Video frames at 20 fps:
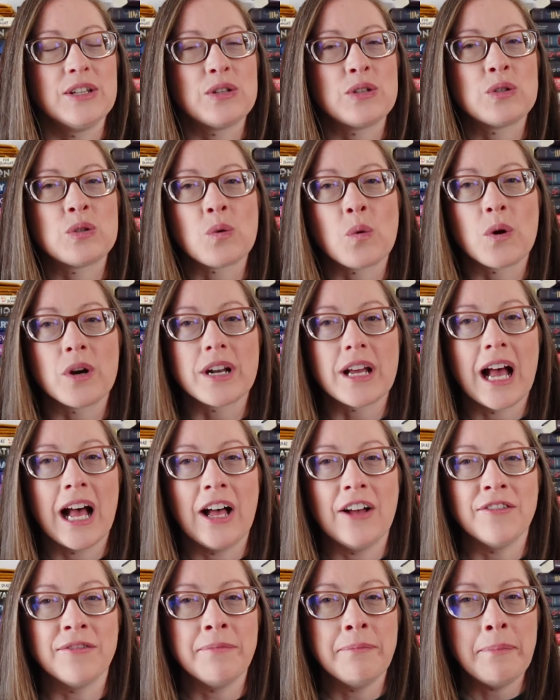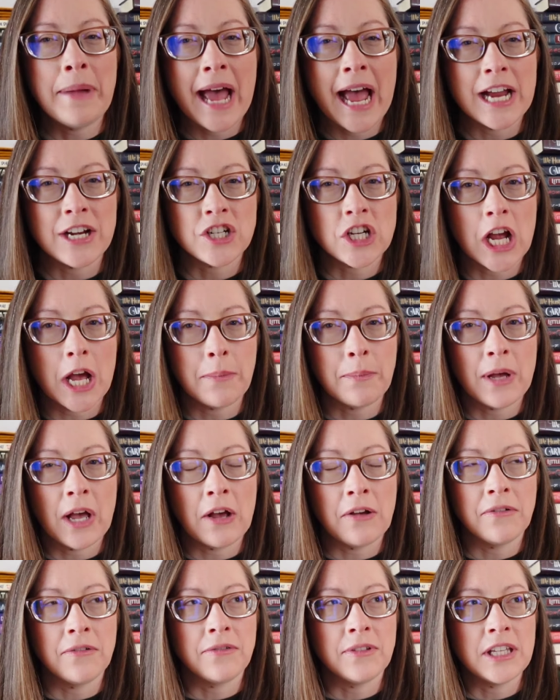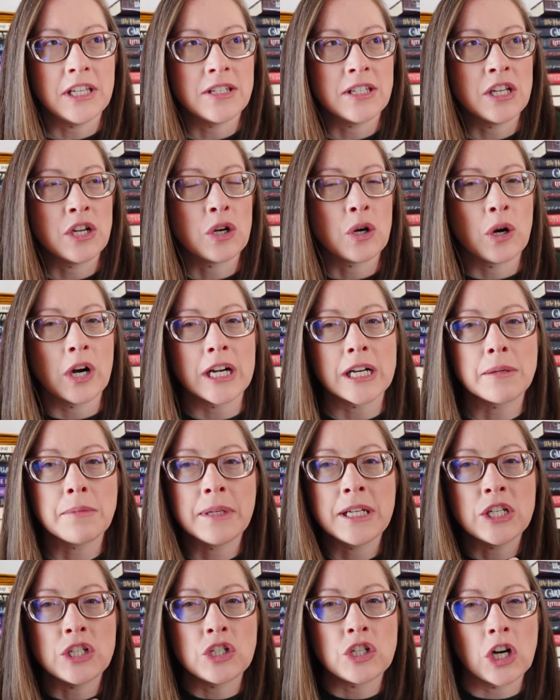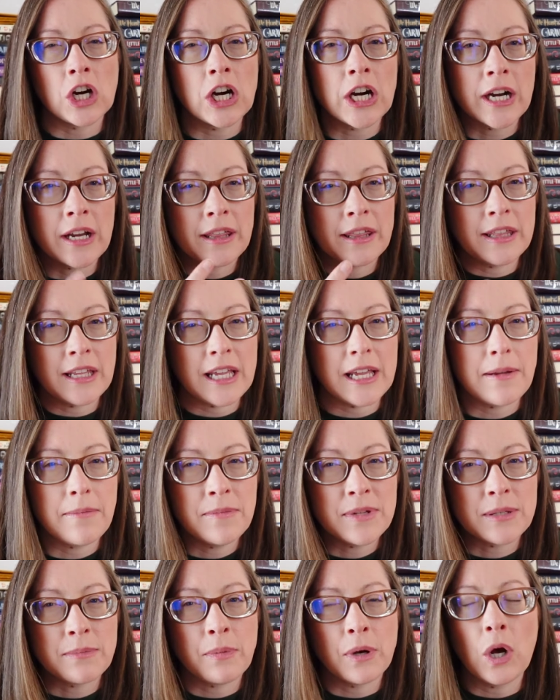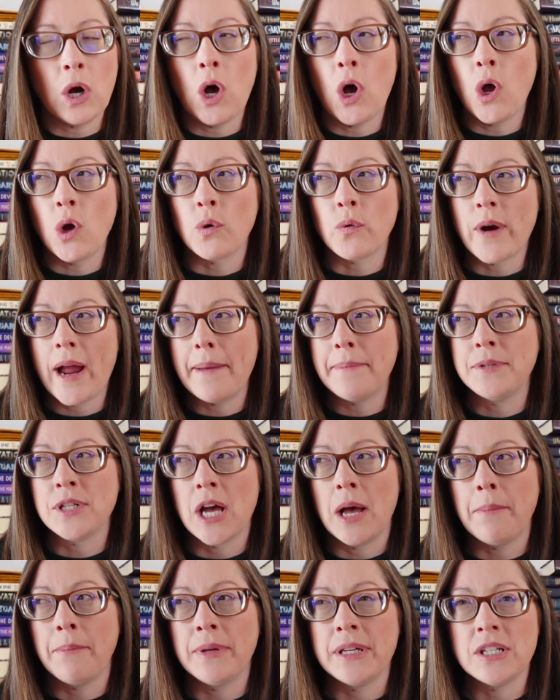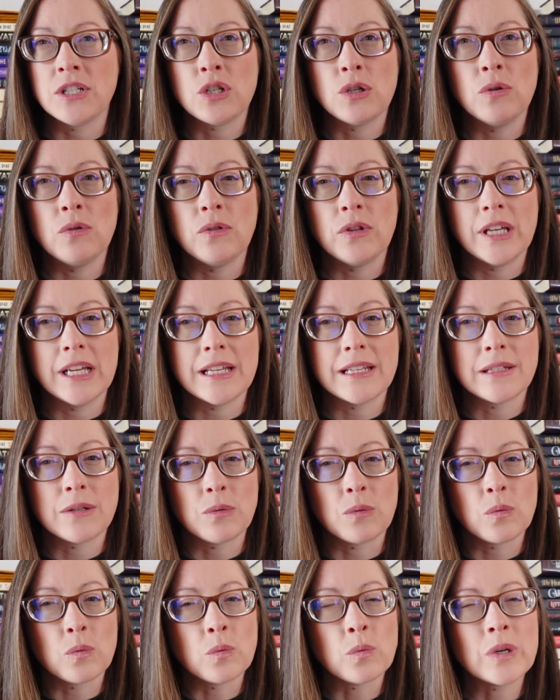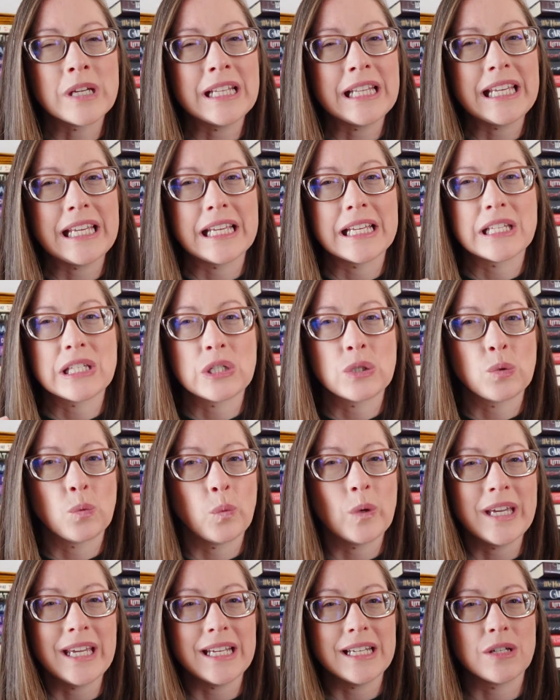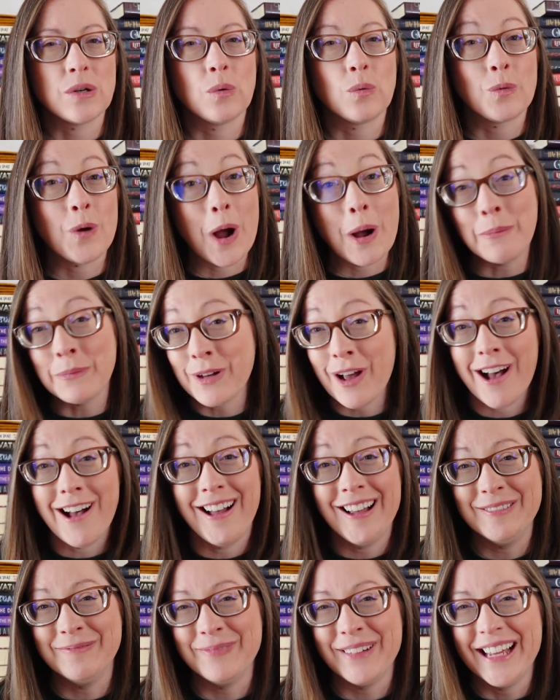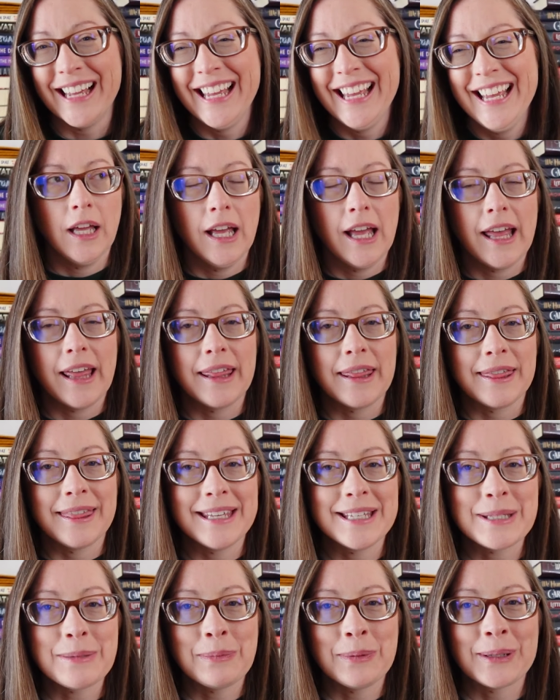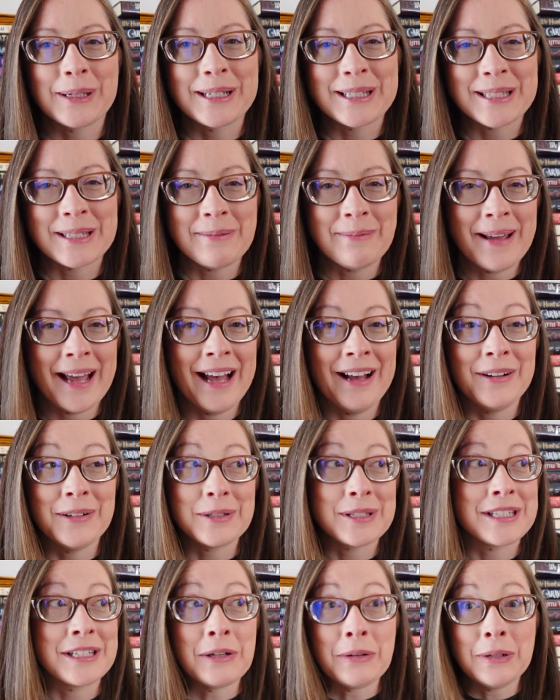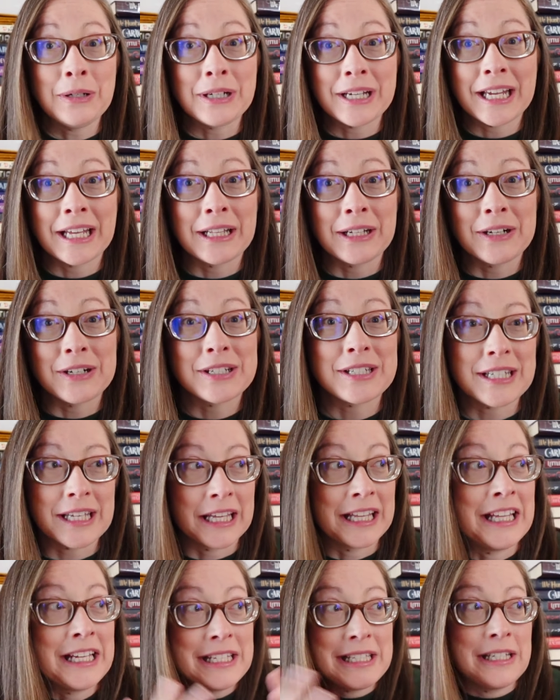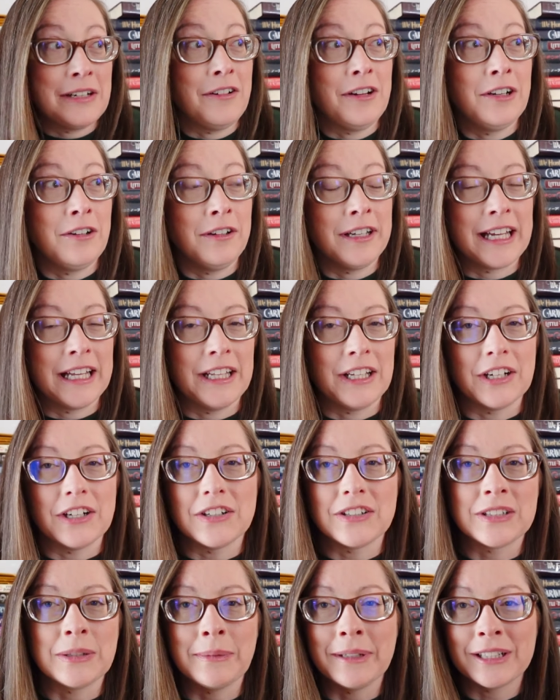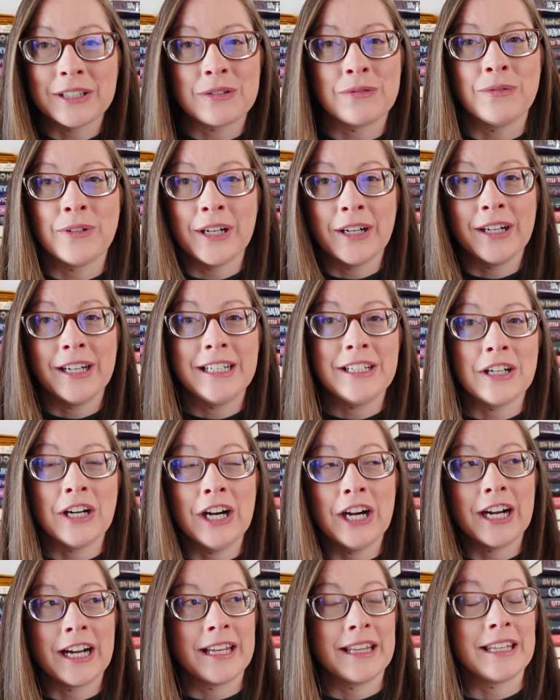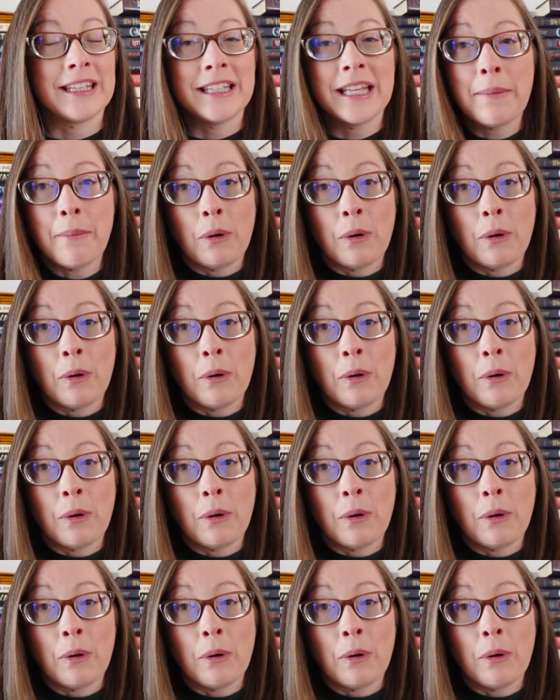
sort of mashup of these incredibly dark themes but all wrapped up into this really sweet rom-com this book is about serial killers killing serial killers. I mean, it's very dark and then